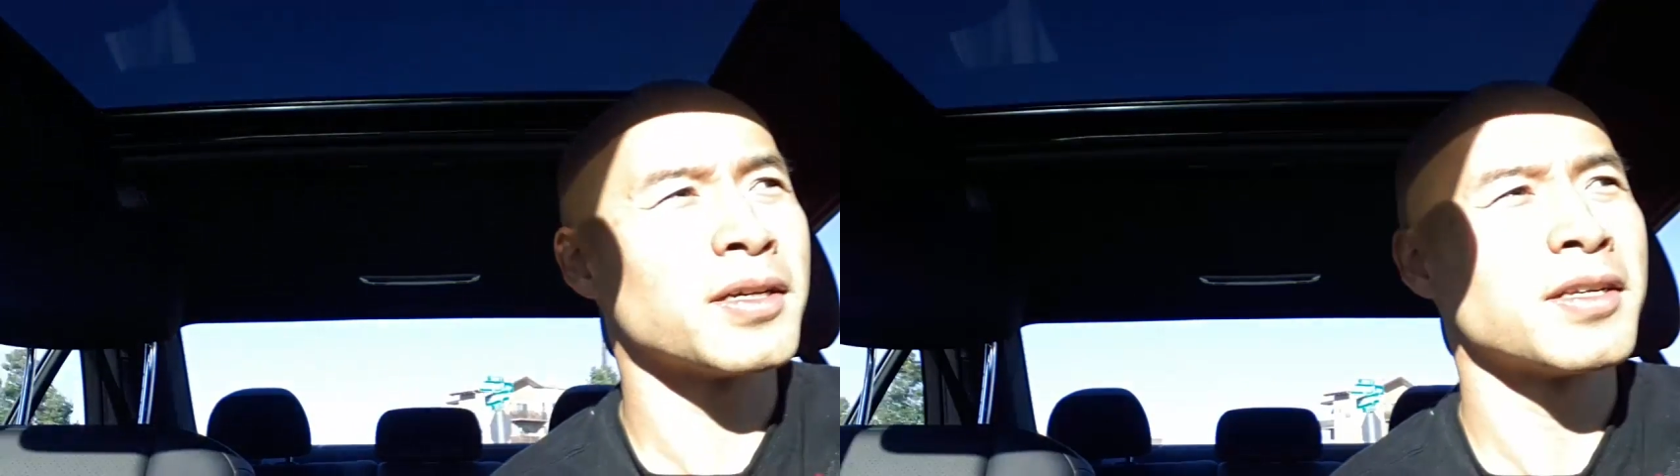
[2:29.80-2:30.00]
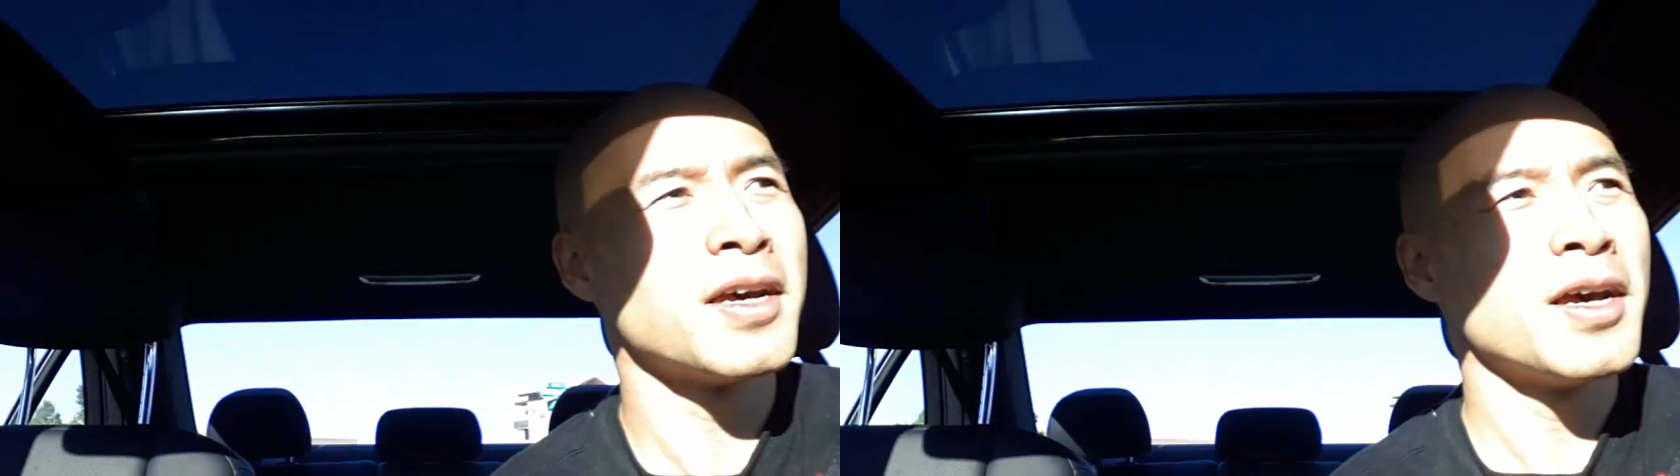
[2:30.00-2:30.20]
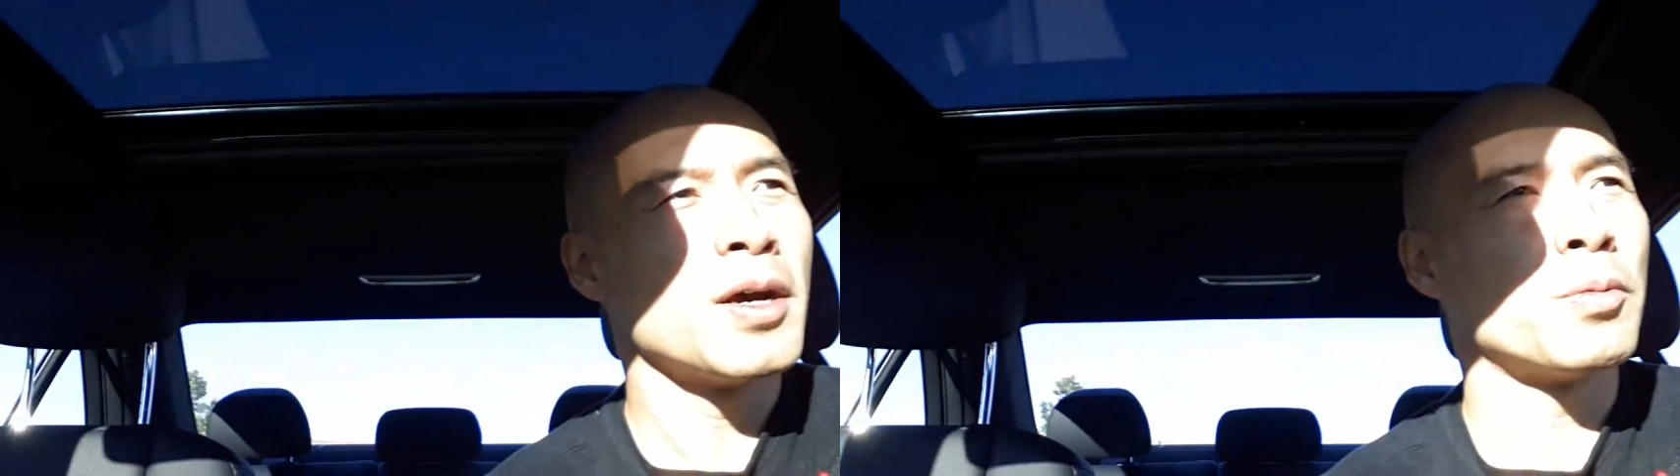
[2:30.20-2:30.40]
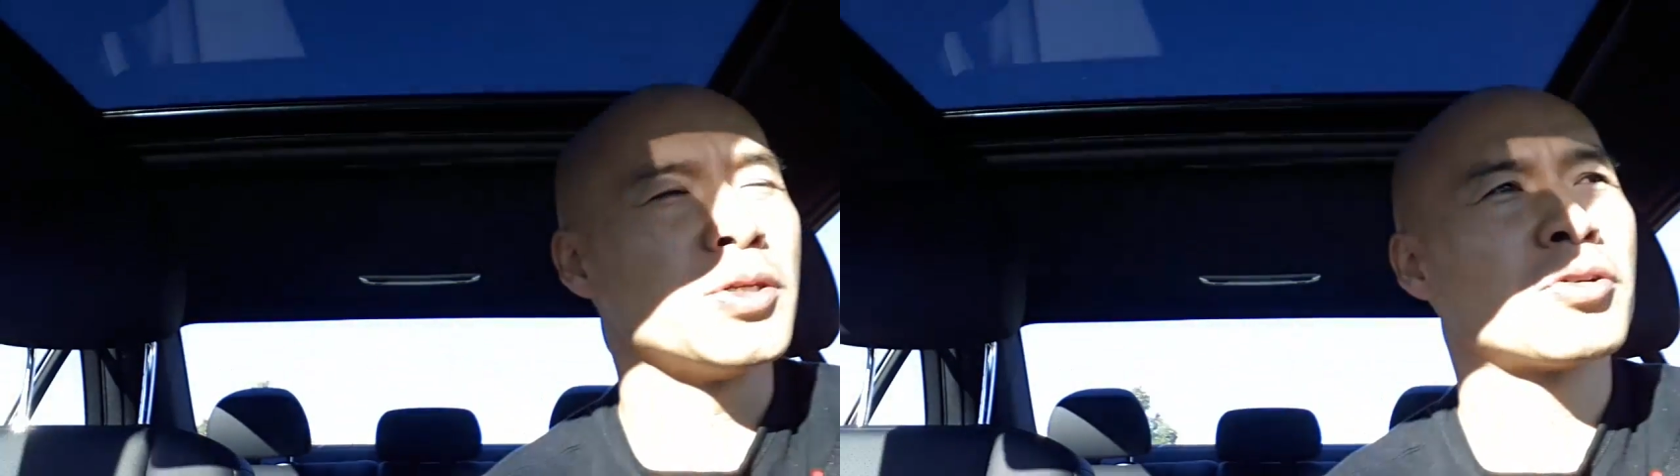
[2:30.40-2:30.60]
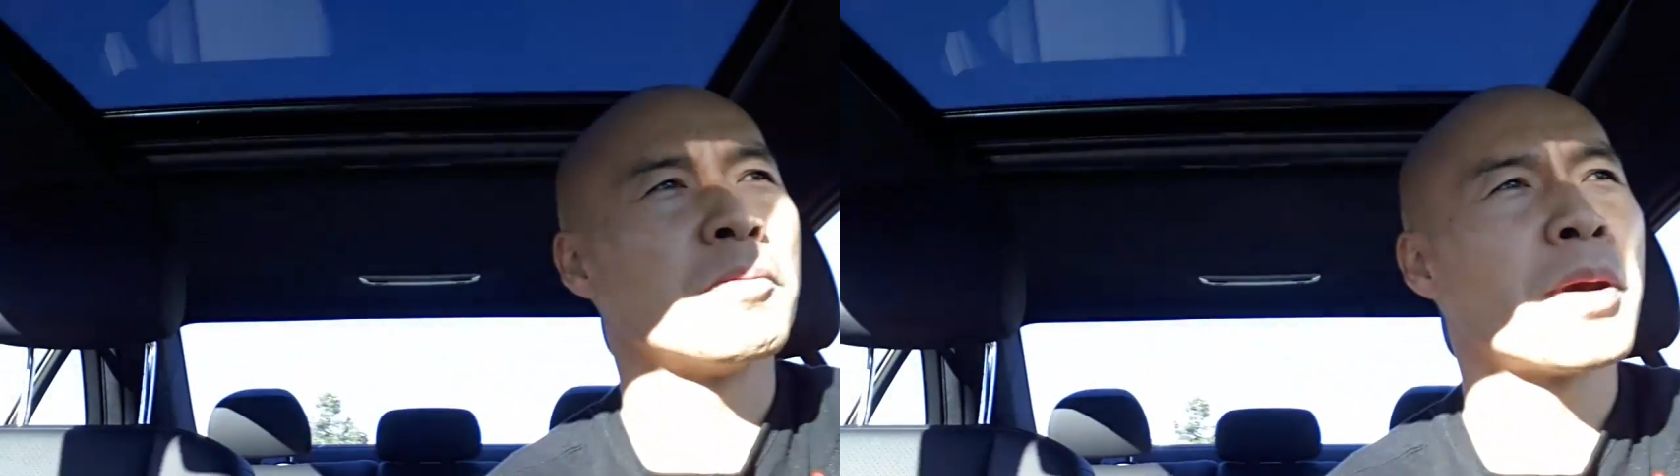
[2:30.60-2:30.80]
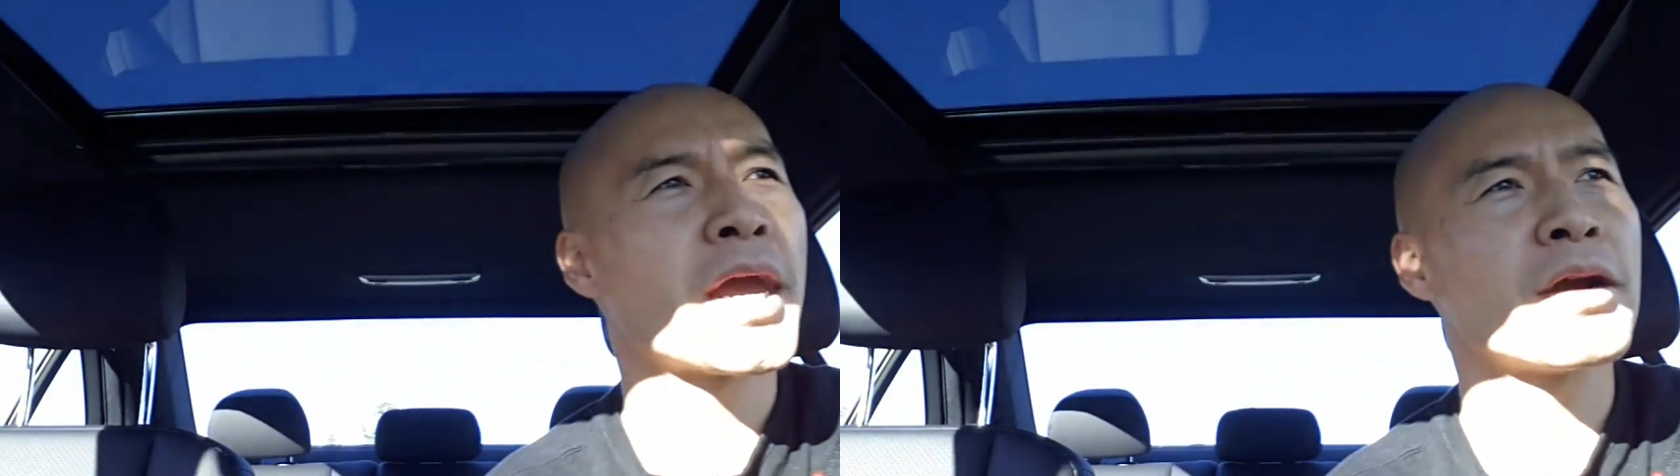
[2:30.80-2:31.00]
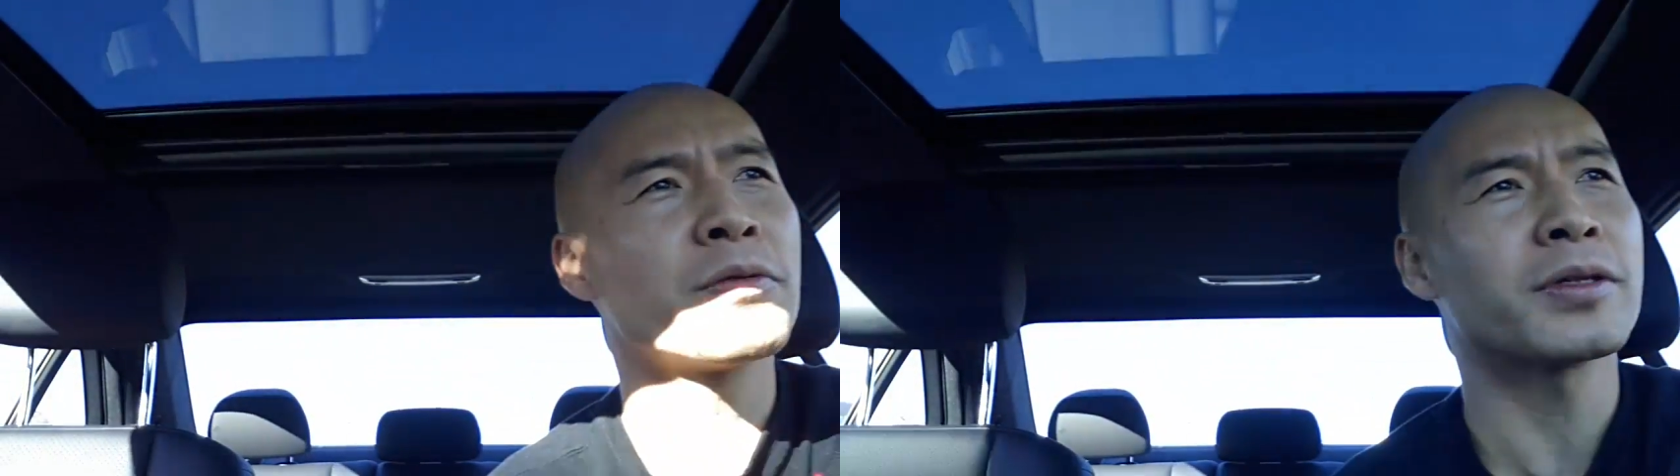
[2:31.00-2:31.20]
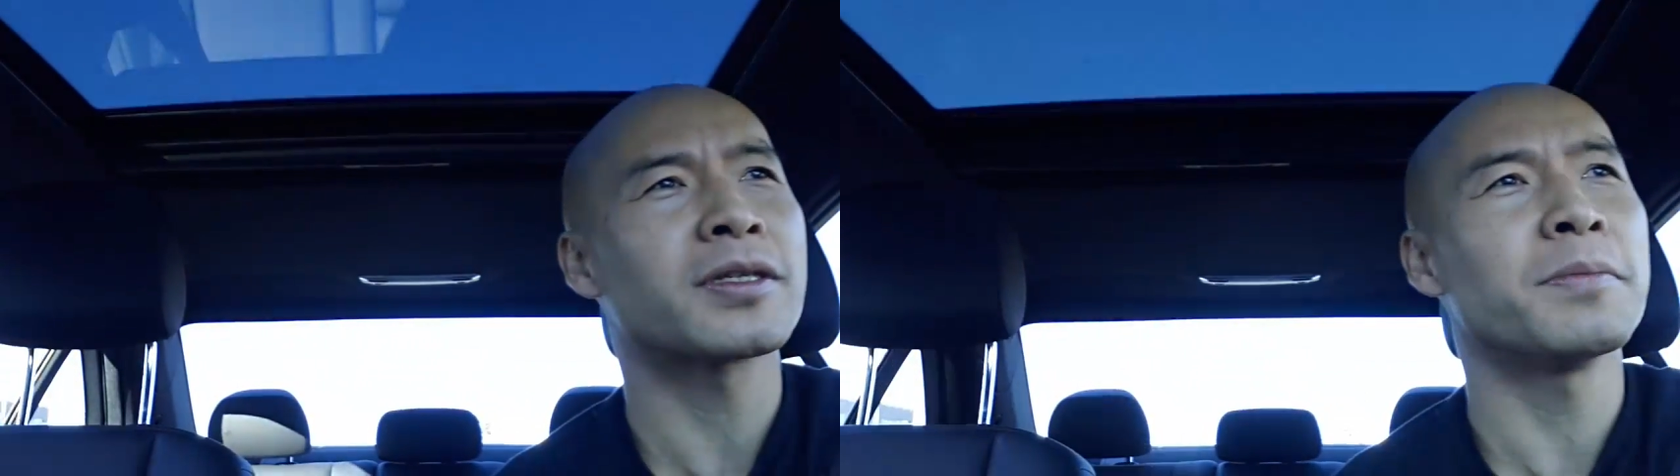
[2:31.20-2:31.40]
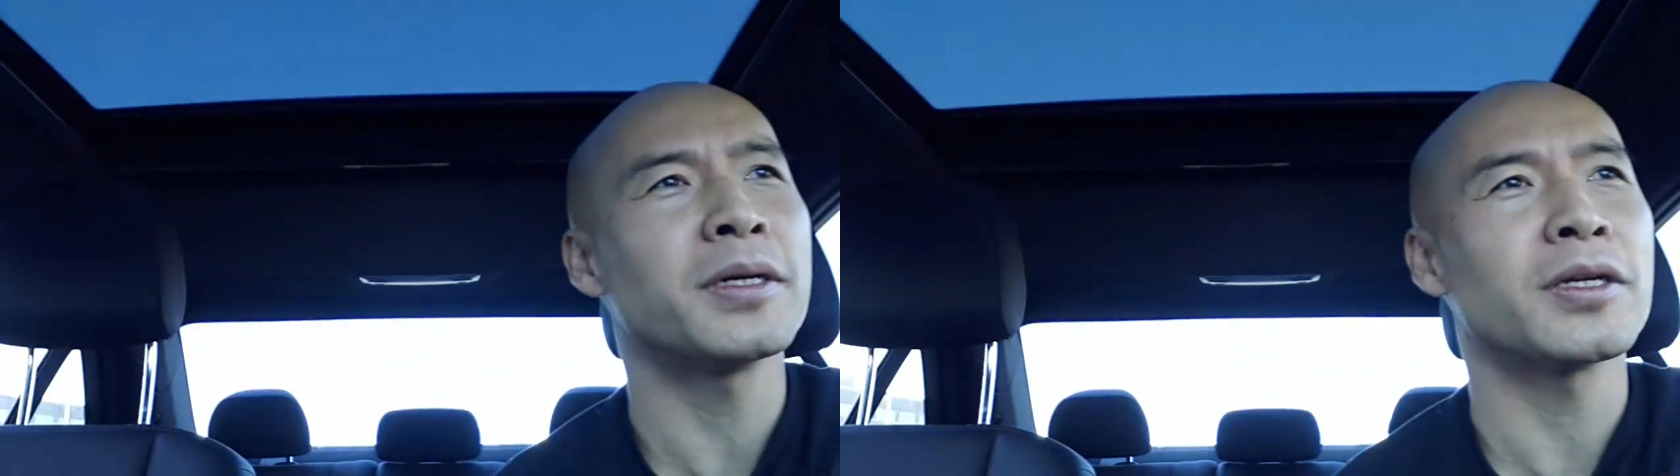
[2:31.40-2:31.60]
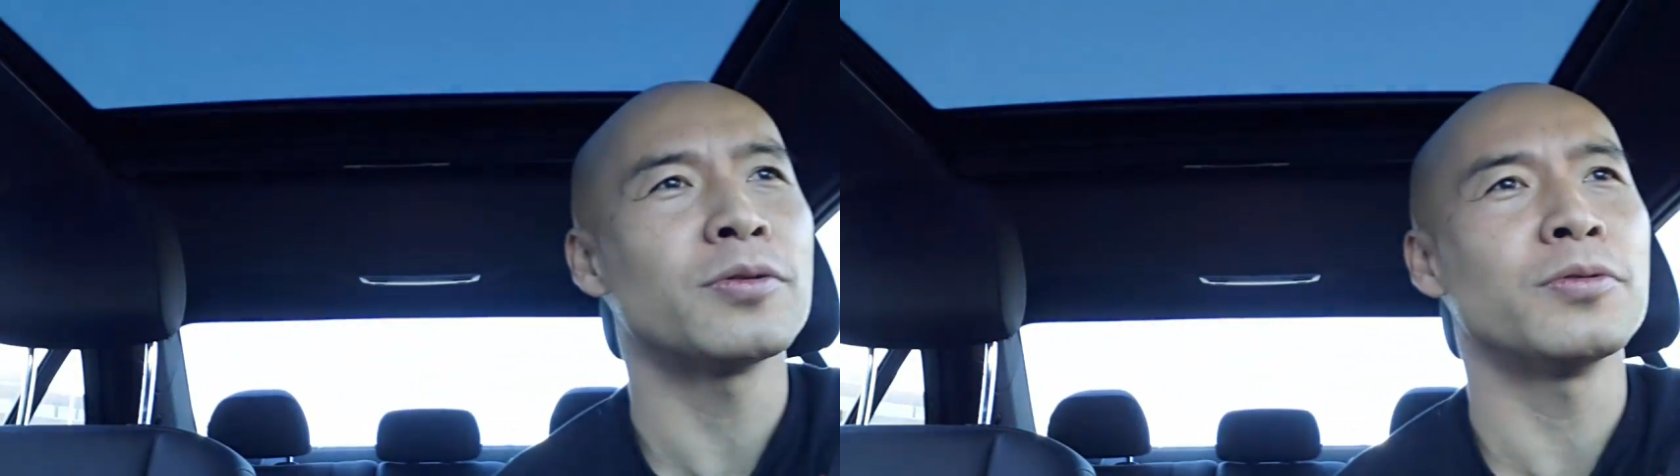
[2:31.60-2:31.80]
because when you compare with
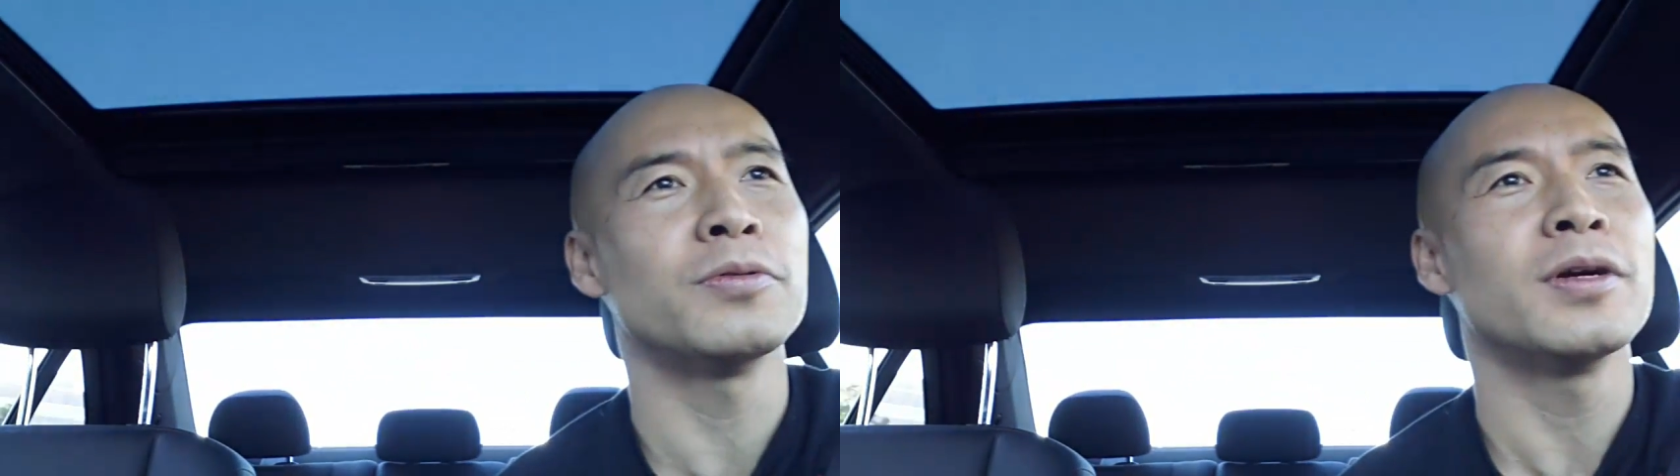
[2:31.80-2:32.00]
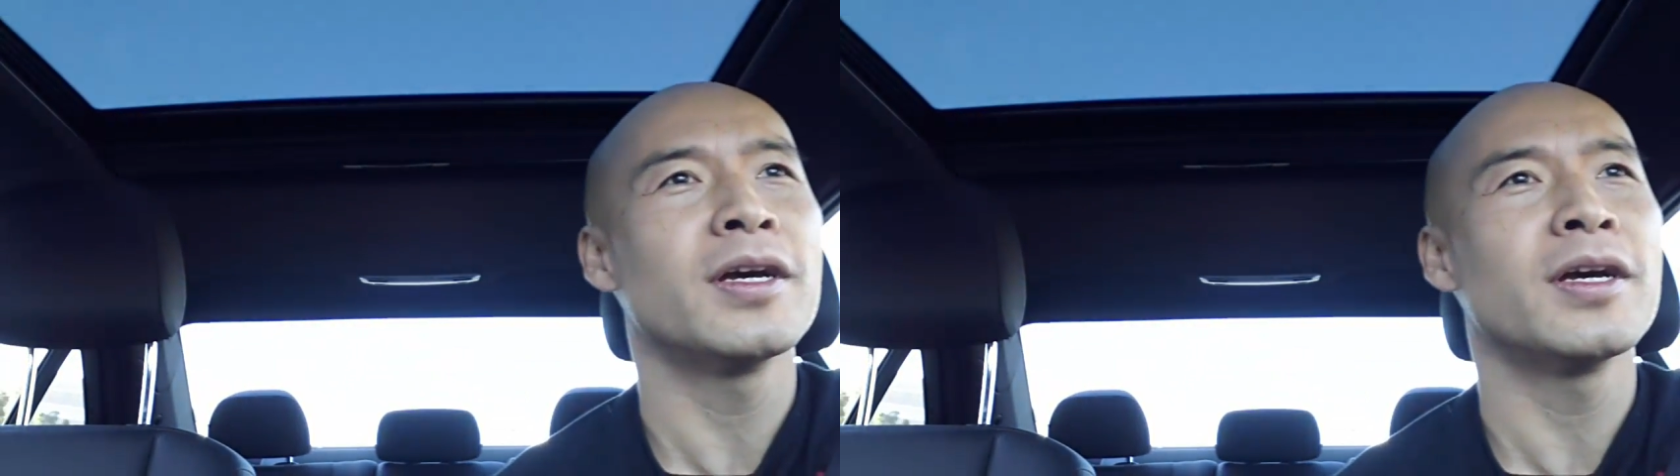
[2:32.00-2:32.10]
somebody who